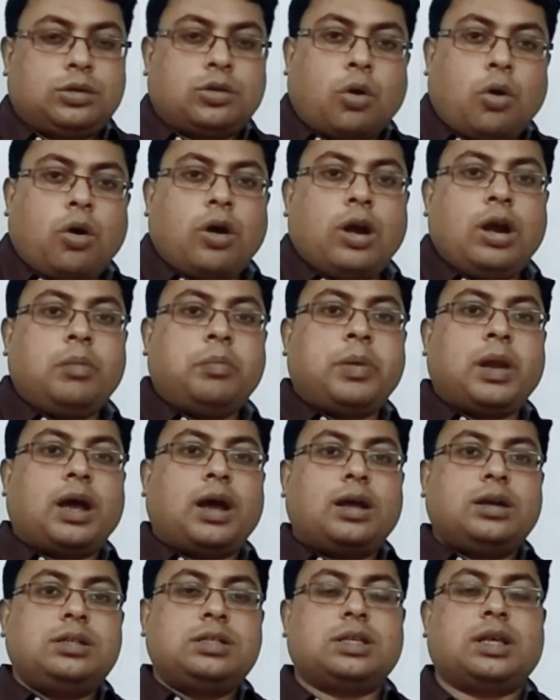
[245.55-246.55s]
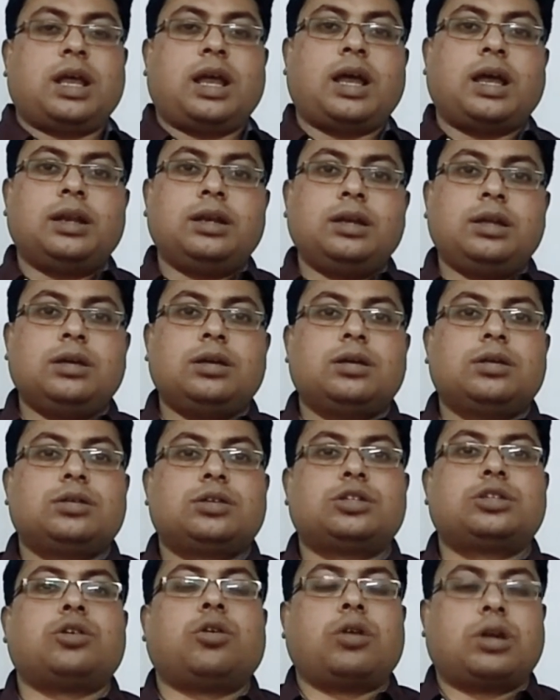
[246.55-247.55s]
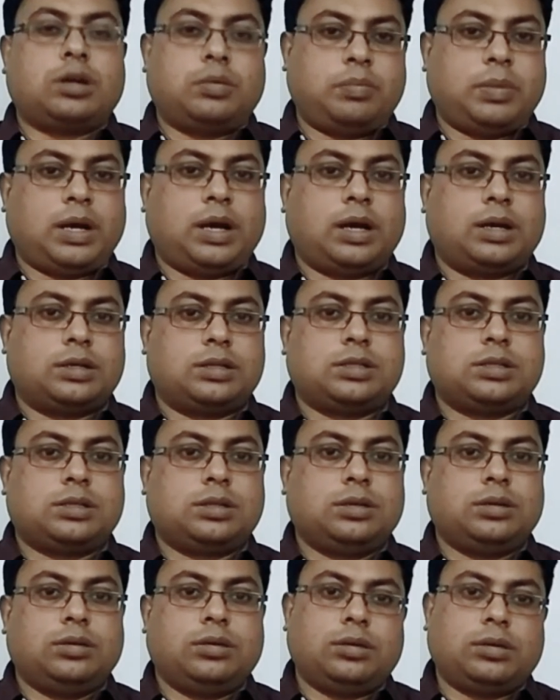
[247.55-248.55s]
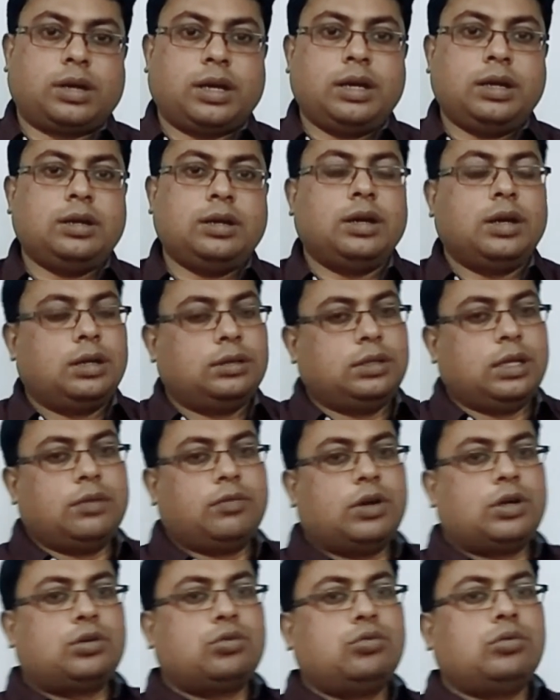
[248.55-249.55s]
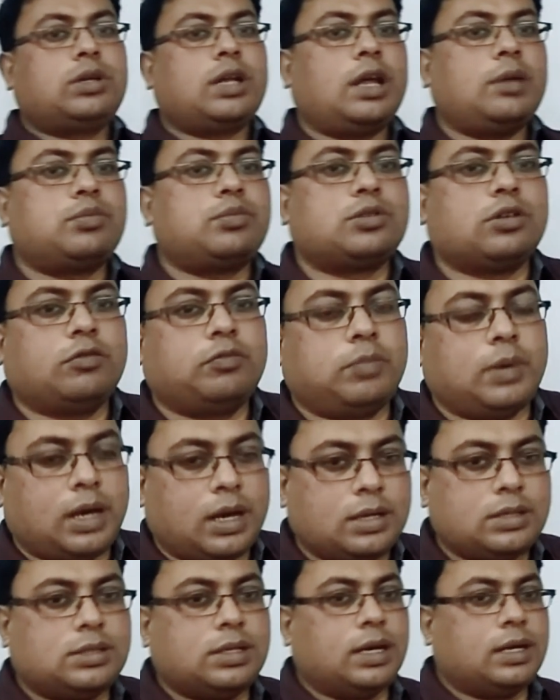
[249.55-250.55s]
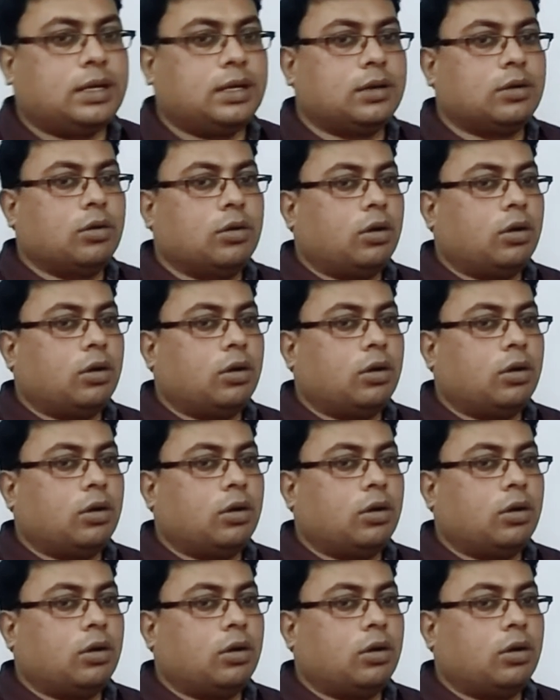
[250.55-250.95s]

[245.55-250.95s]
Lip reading: tall plants and short plants, right? There were two types of plants that he